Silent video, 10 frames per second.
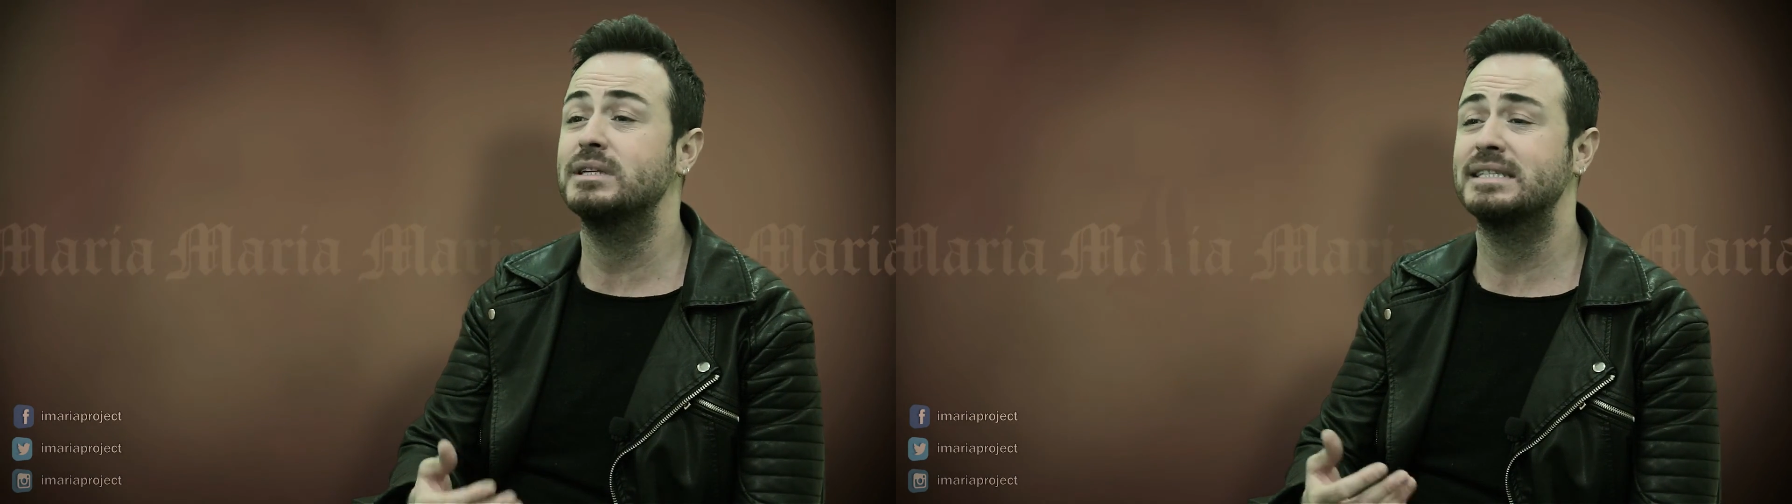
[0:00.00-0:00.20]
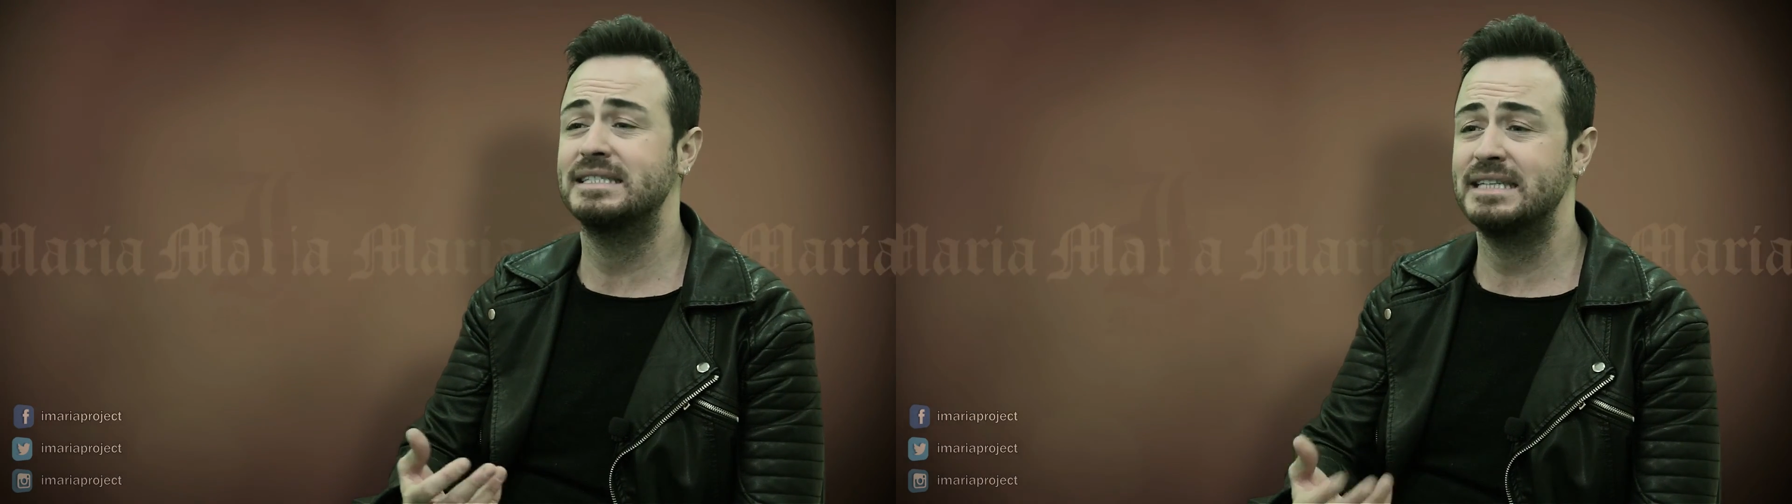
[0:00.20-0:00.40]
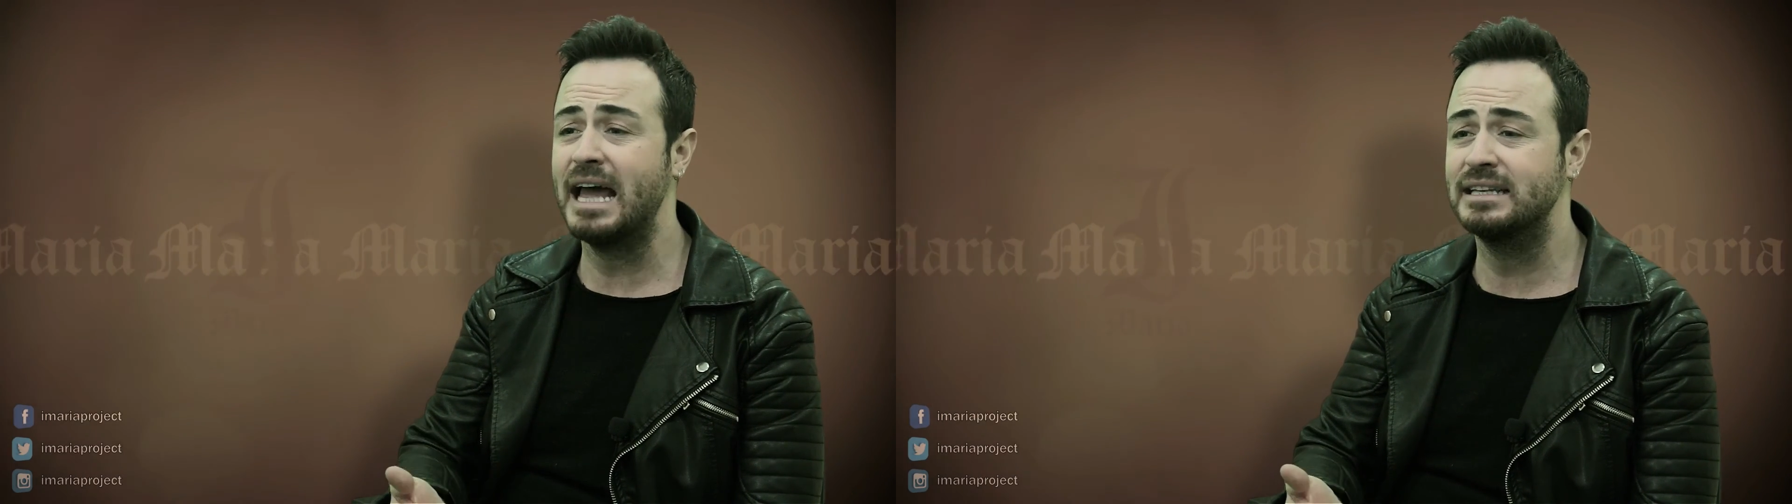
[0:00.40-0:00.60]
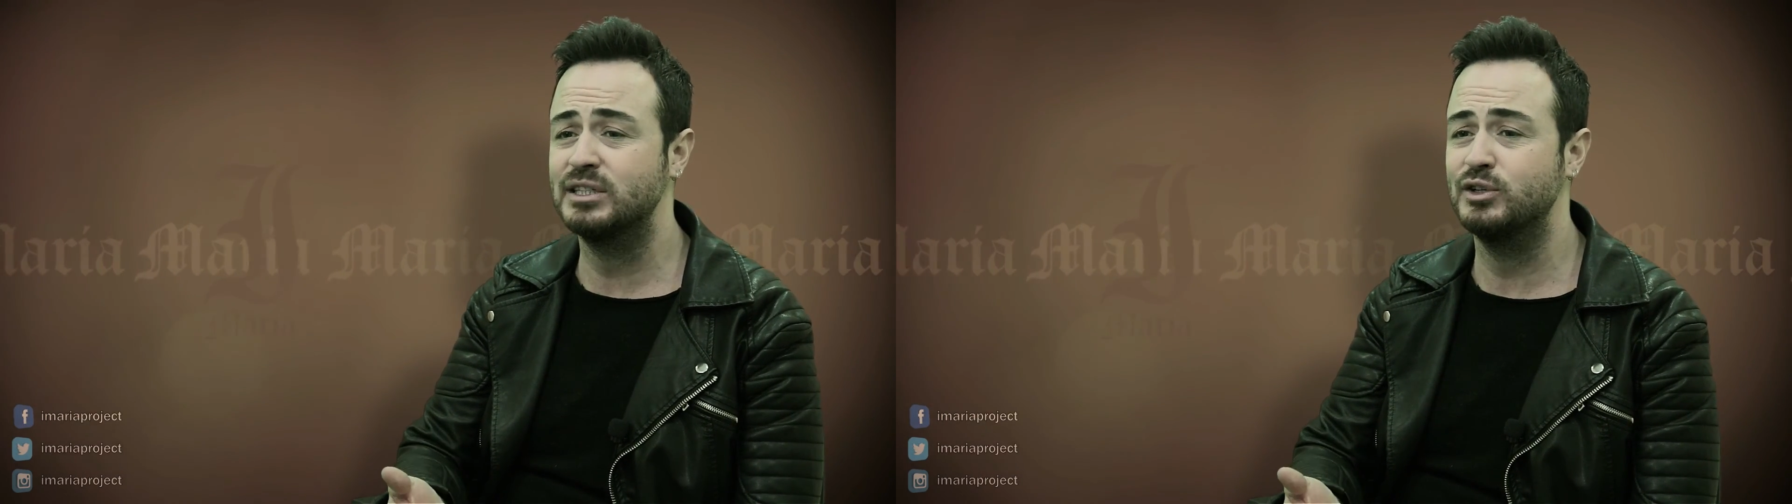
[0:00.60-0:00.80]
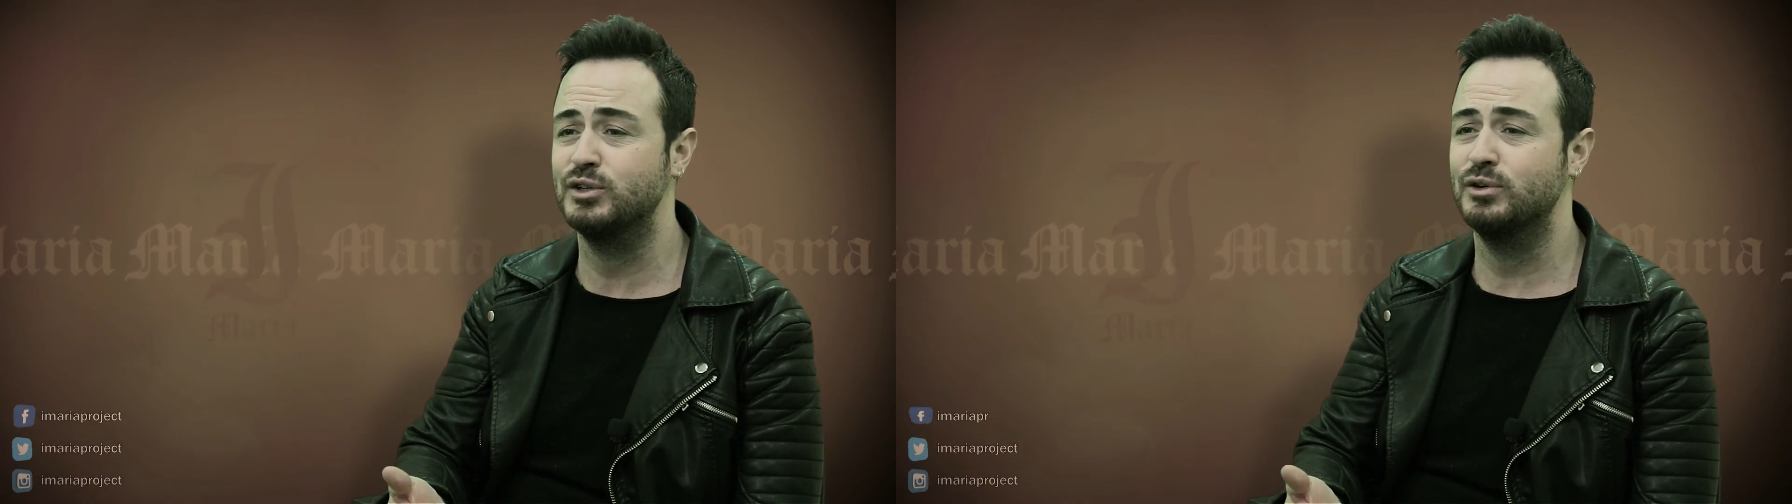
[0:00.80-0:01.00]
we set
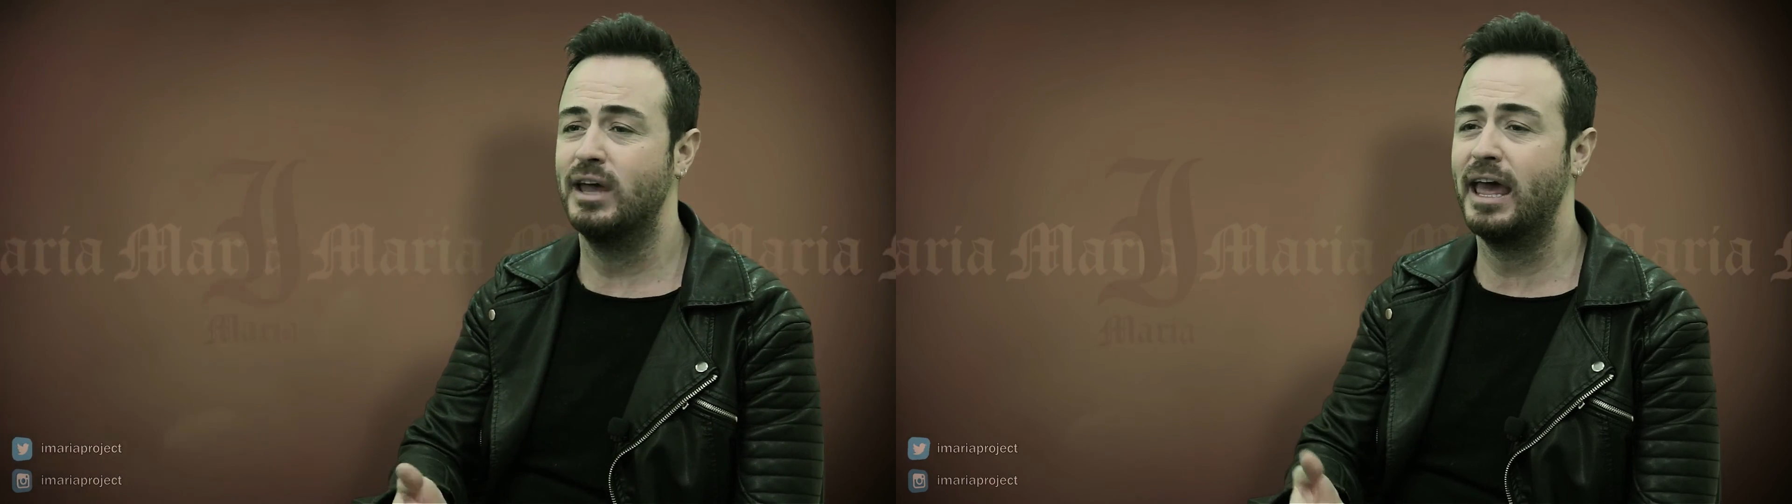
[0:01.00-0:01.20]
to do